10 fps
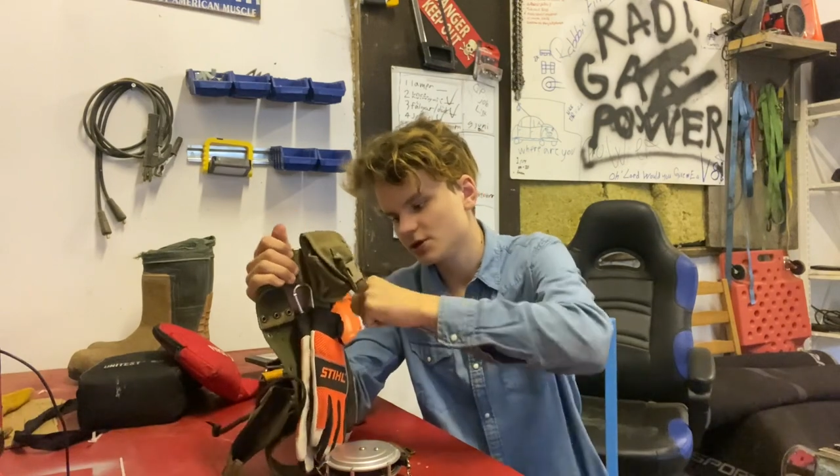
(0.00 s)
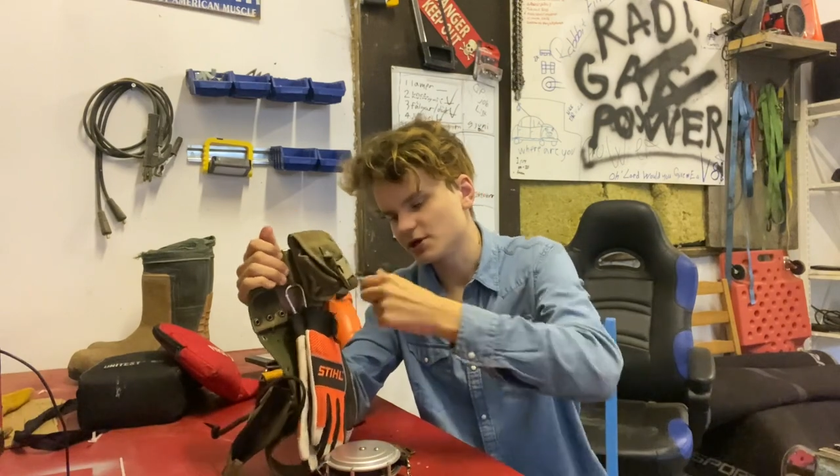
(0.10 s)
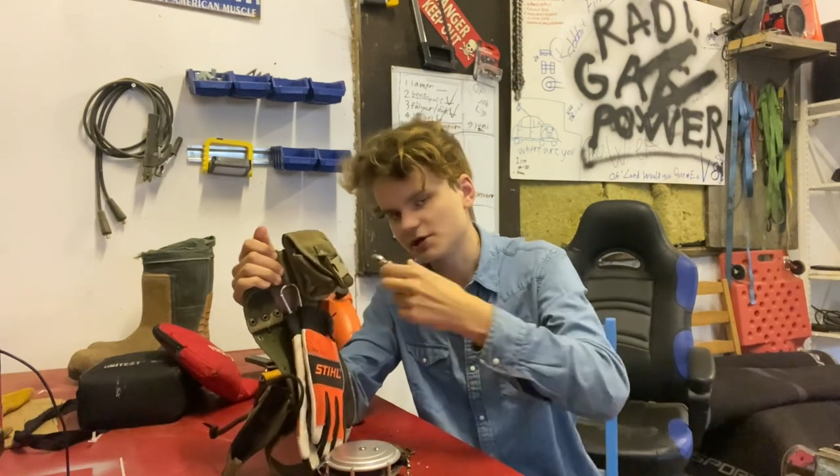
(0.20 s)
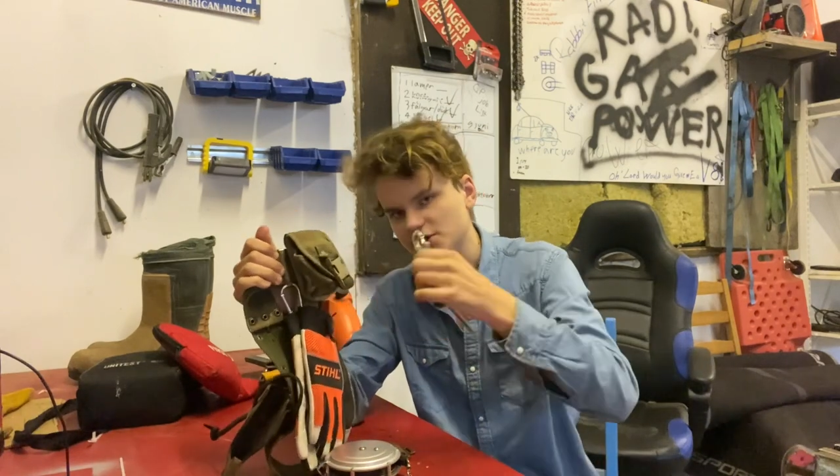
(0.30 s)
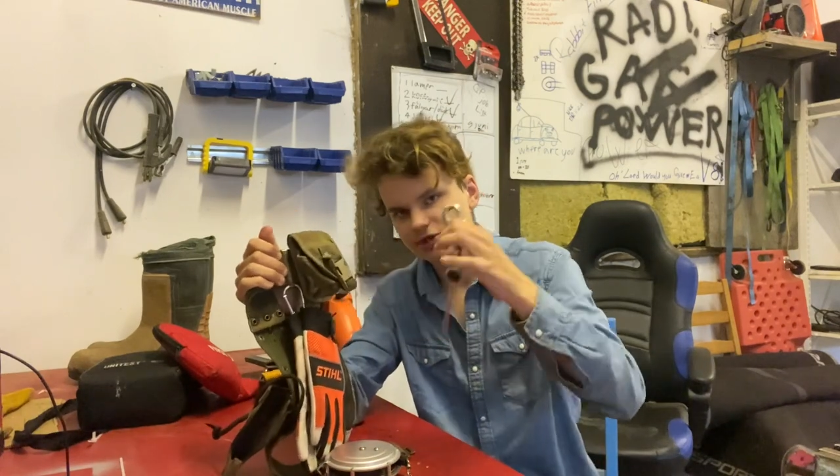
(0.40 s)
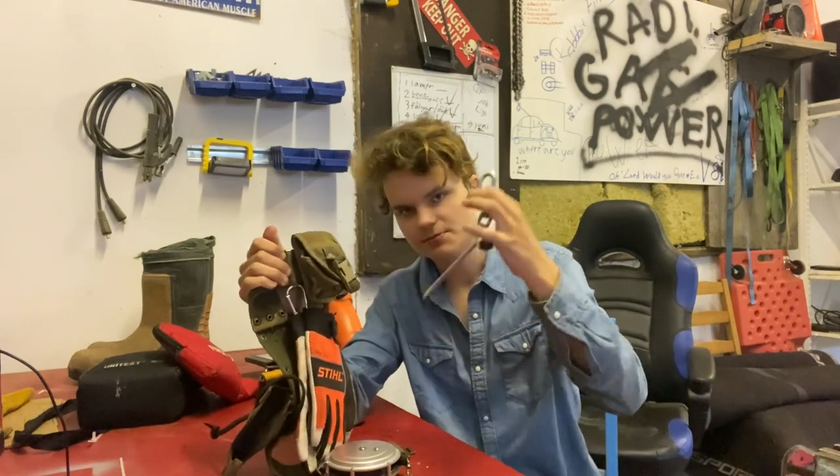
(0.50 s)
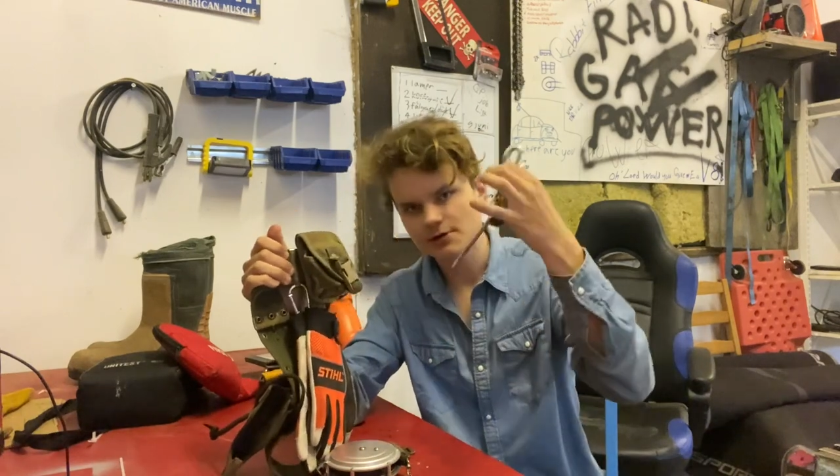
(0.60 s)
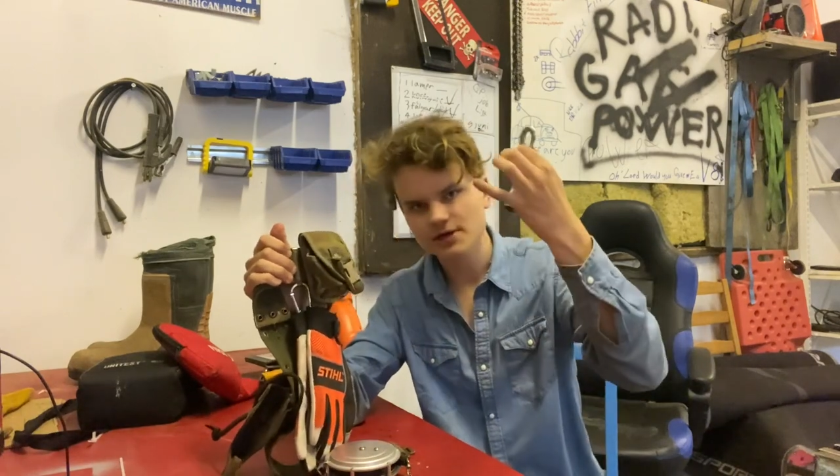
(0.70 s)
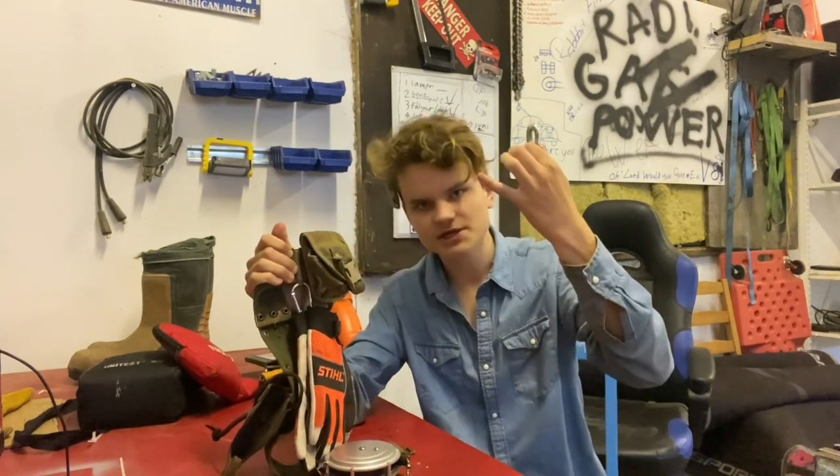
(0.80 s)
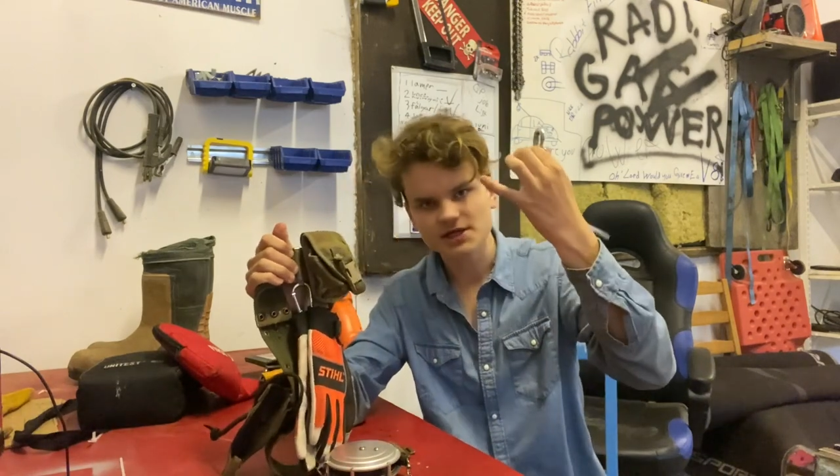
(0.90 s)
So I can just
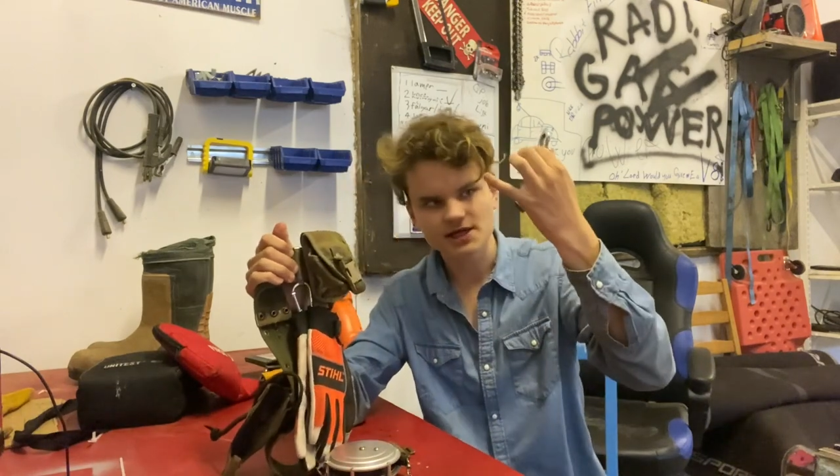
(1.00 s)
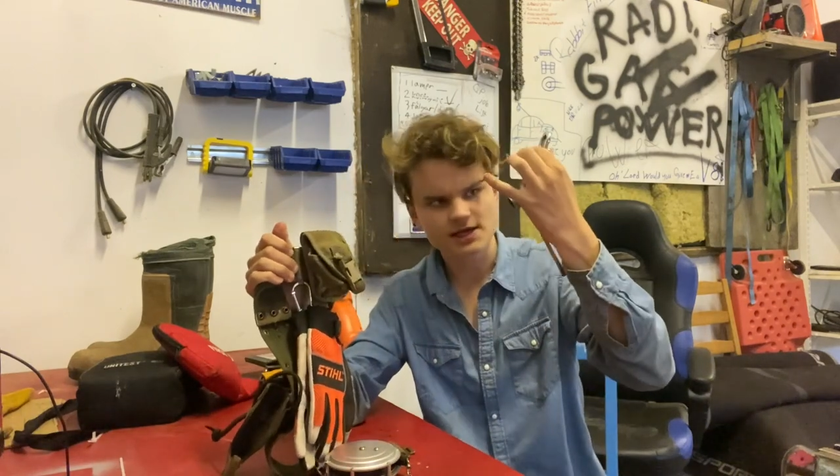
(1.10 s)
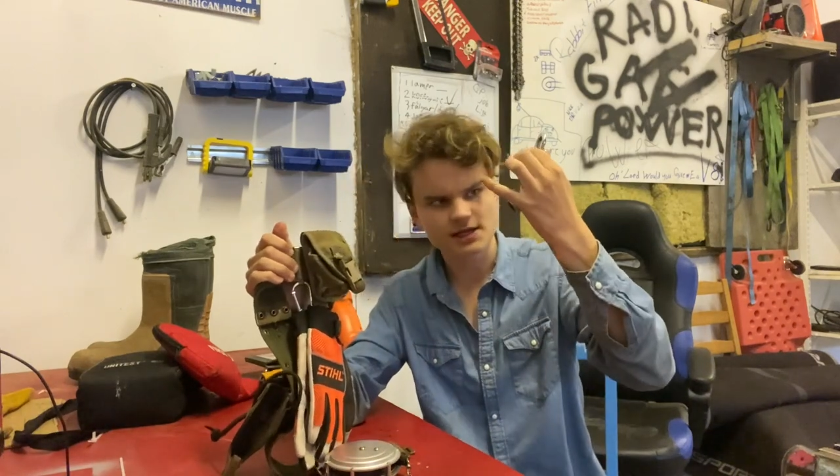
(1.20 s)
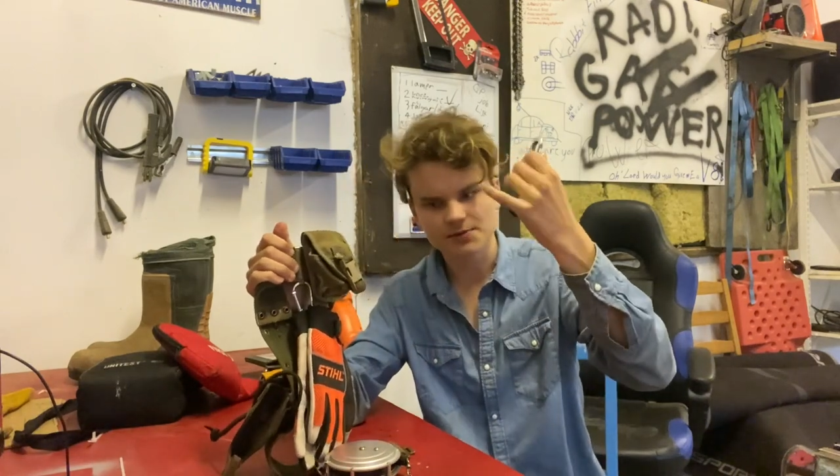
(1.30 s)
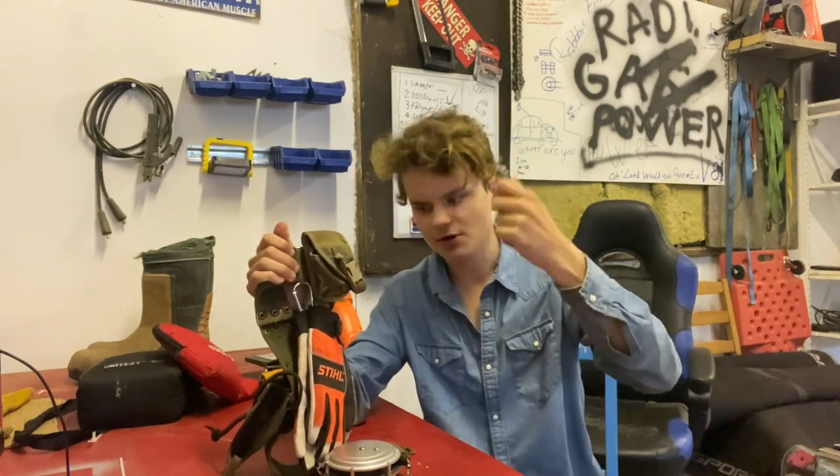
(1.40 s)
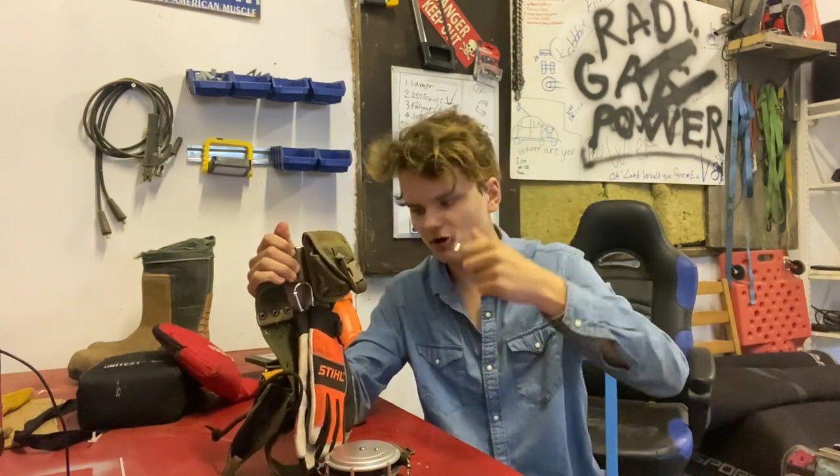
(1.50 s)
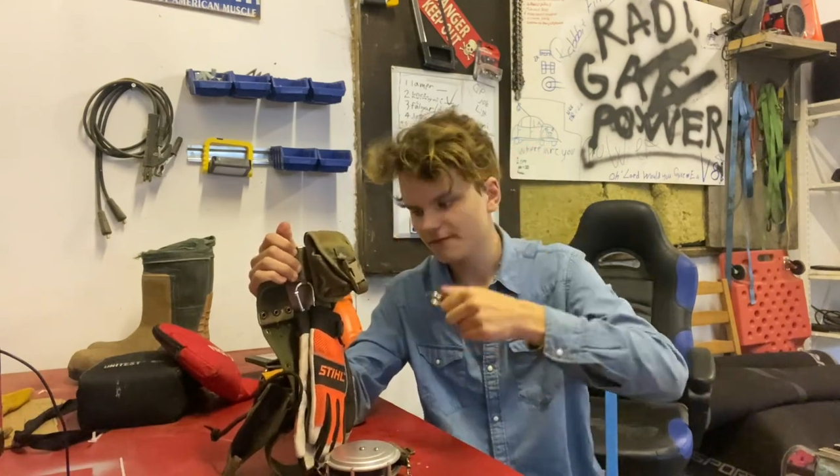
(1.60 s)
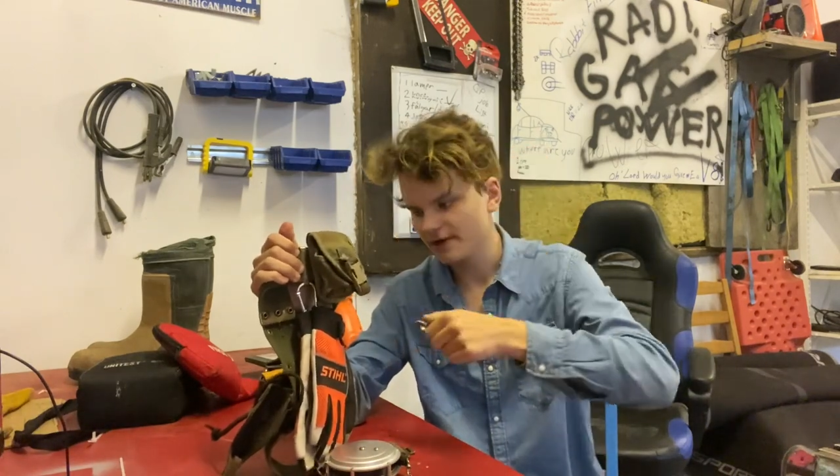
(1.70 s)
very easily clip it off.